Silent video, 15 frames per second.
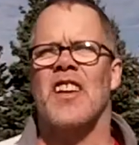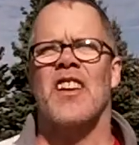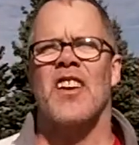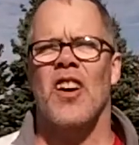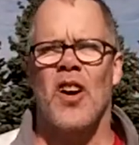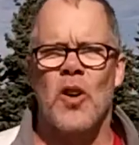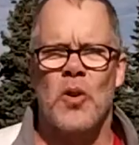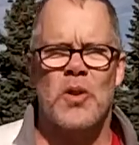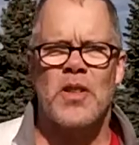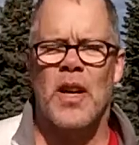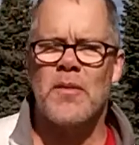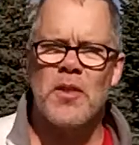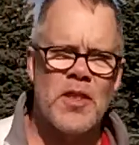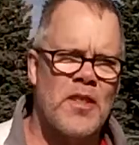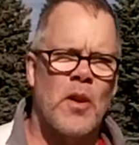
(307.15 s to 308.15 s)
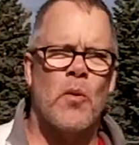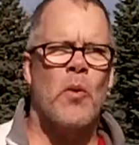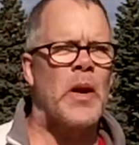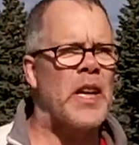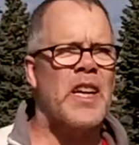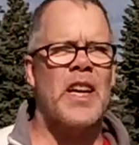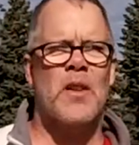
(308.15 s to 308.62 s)
coach. I'm just a
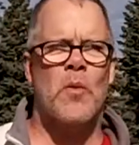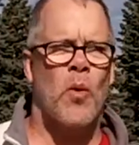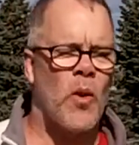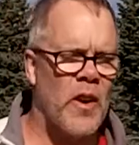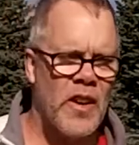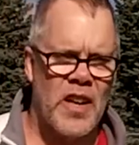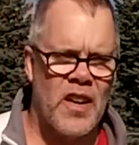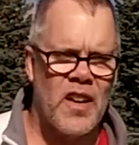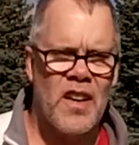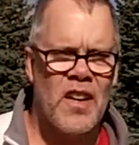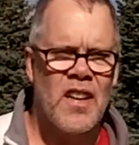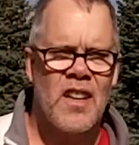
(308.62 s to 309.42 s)
weekend warrior.